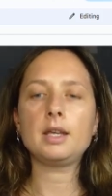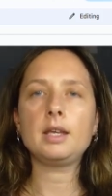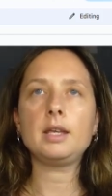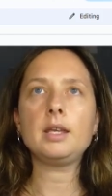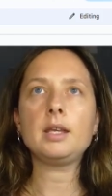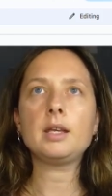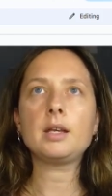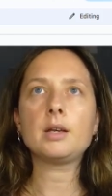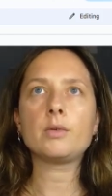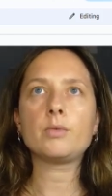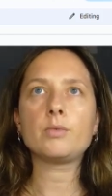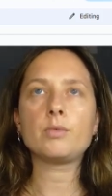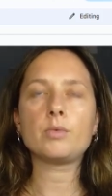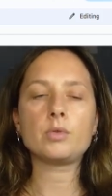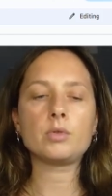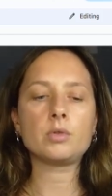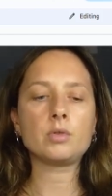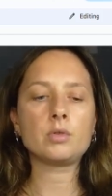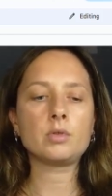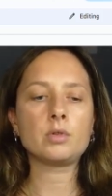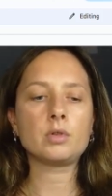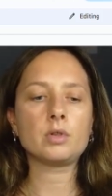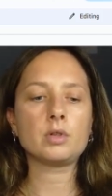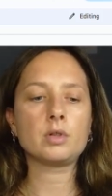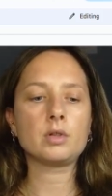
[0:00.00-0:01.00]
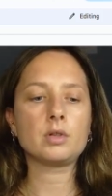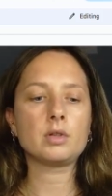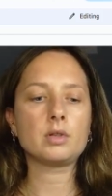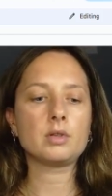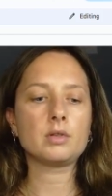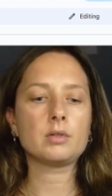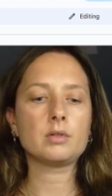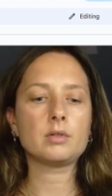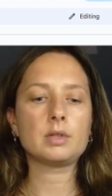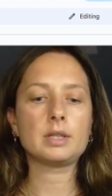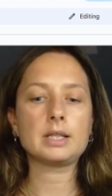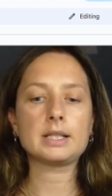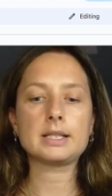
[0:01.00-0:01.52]
equal,
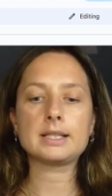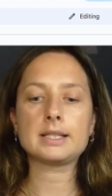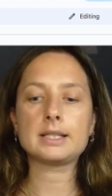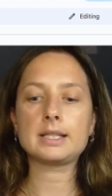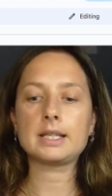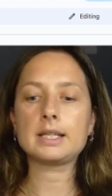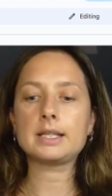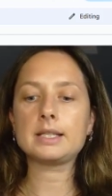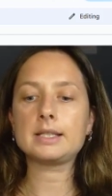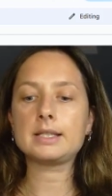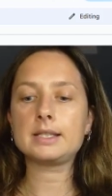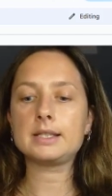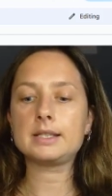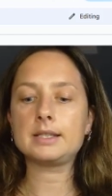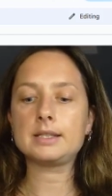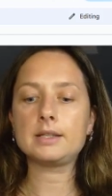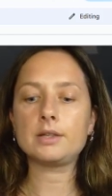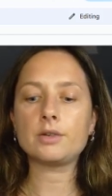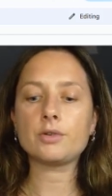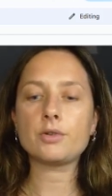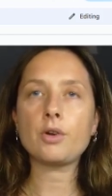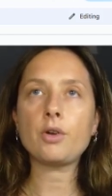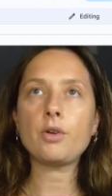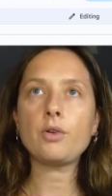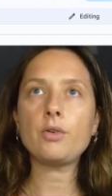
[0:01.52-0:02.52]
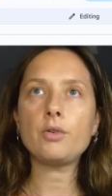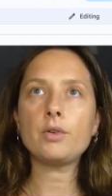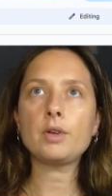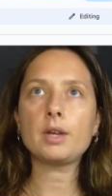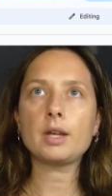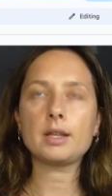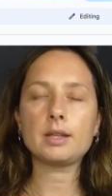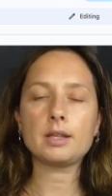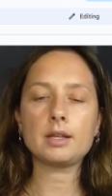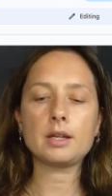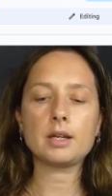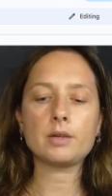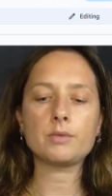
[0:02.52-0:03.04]
let's say 0,
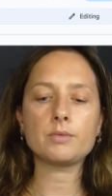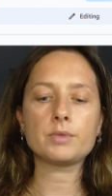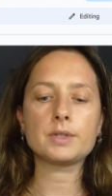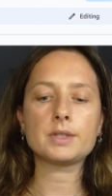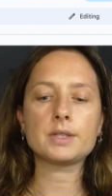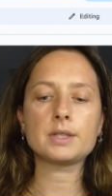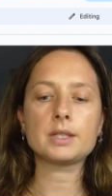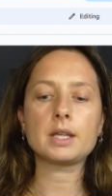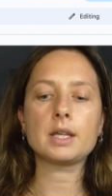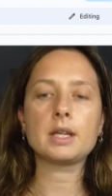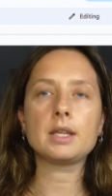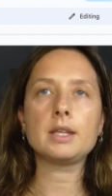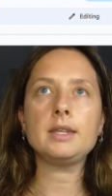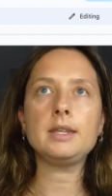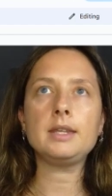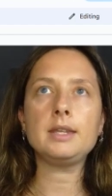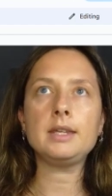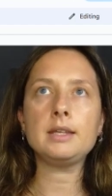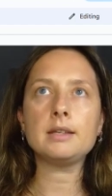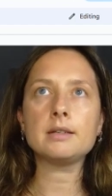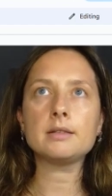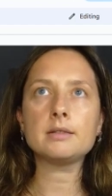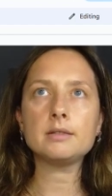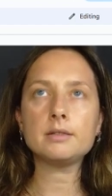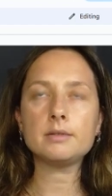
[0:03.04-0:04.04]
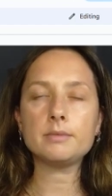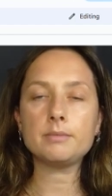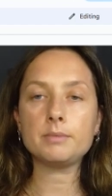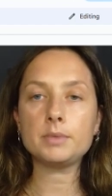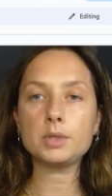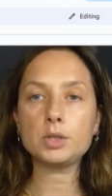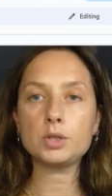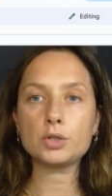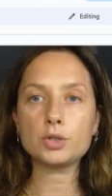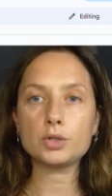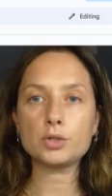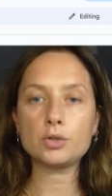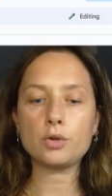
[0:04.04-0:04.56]
and then I would say nil
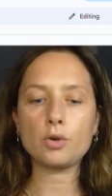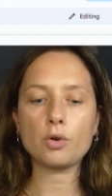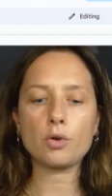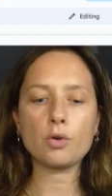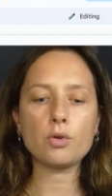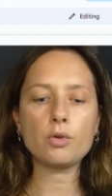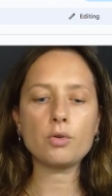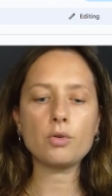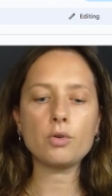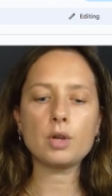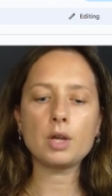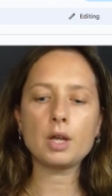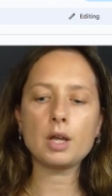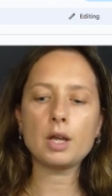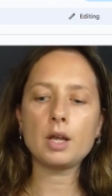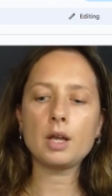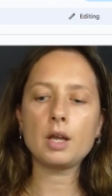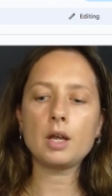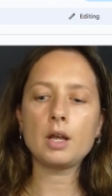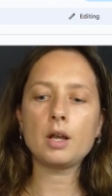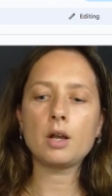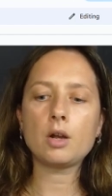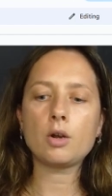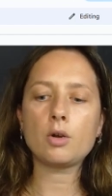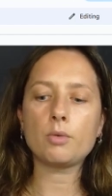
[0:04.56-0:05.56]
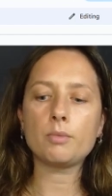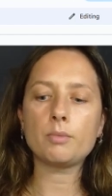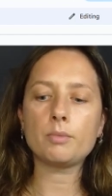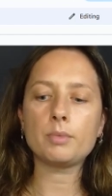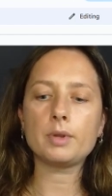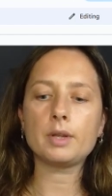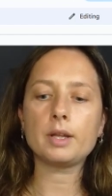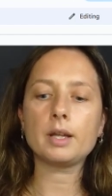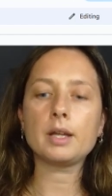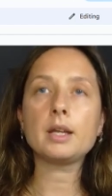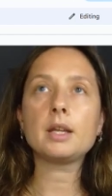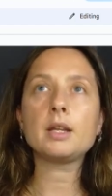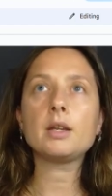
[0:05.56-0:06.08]
means no,
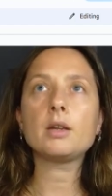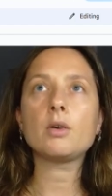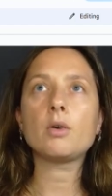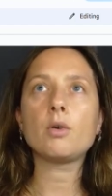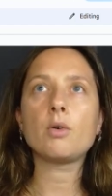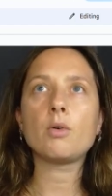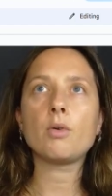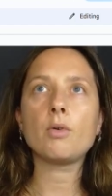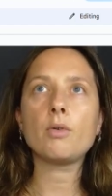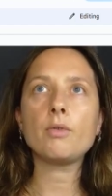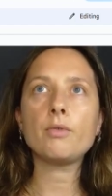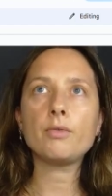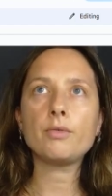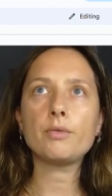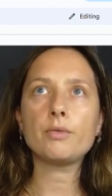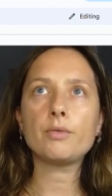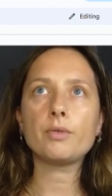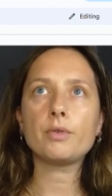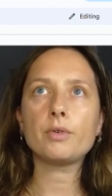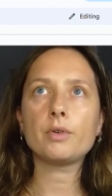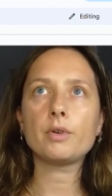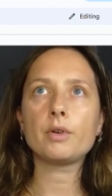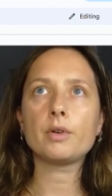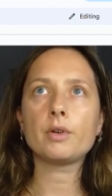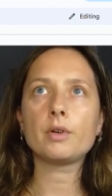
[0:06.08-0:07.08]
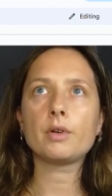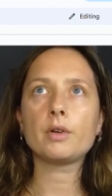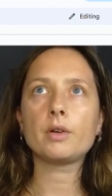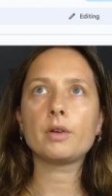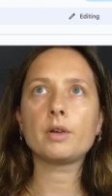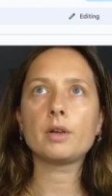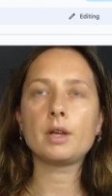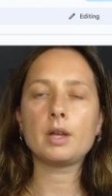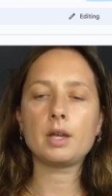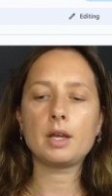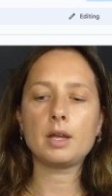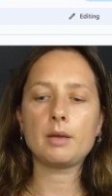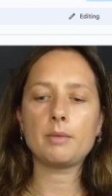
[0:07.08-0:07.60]
complain of
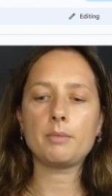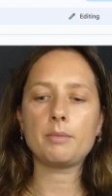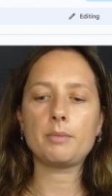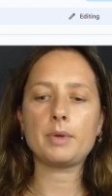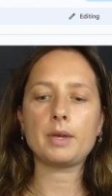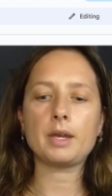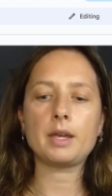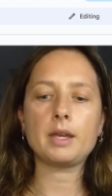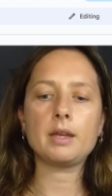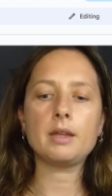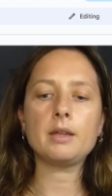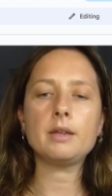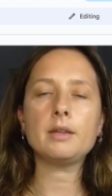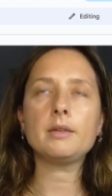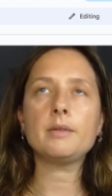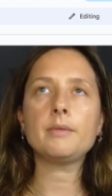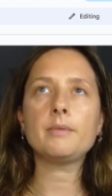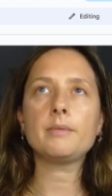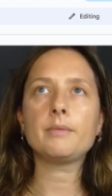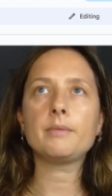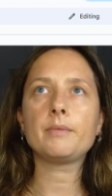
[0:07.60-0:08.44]
pain.